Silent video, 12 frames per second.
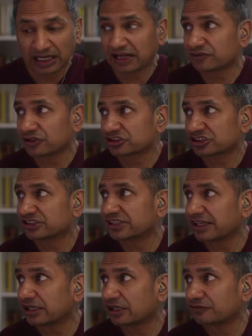I've got a
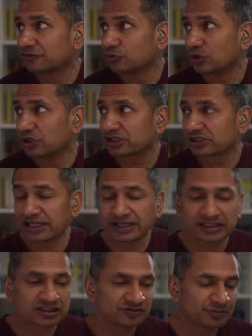day of work
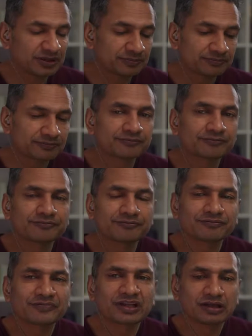ahead of me.
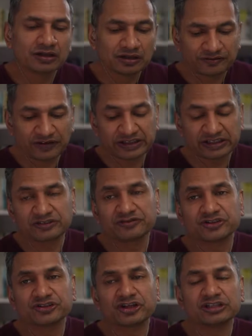Thank you
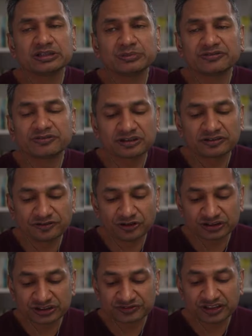for joining me for a
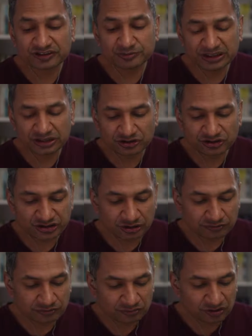45-minute or
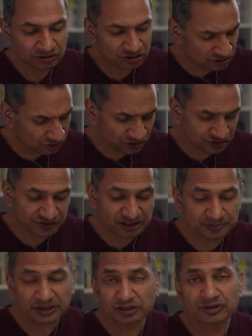so. There's loads of
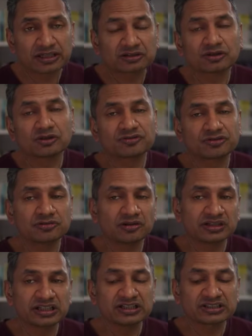these, by the way. I could go through
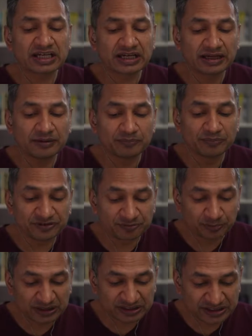these
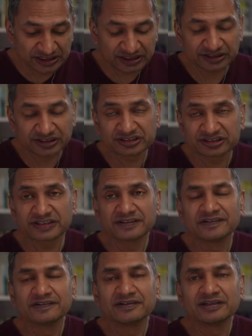meticulously,
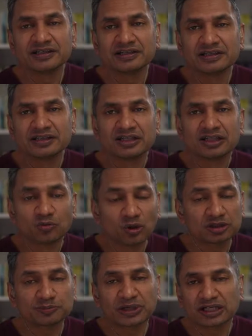
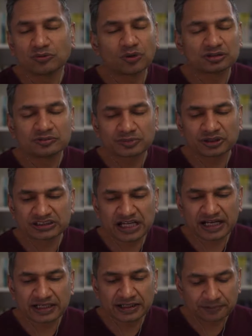one by one, but
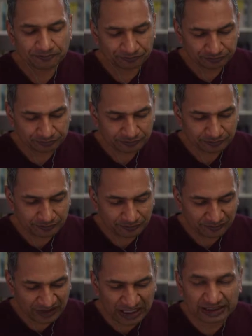I
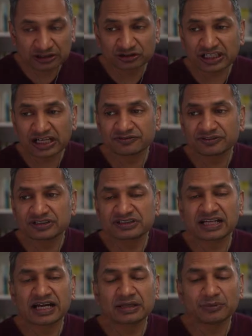don't have the
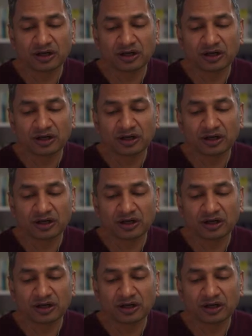time